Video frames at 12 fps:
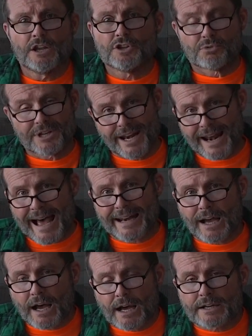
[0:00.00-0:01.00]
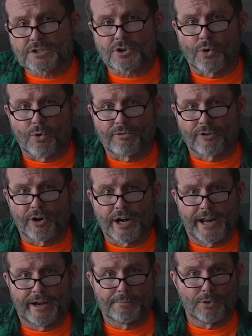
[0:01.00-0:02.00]
You cannot hunt over
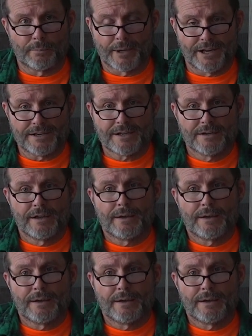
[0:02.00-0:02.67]
animal bait,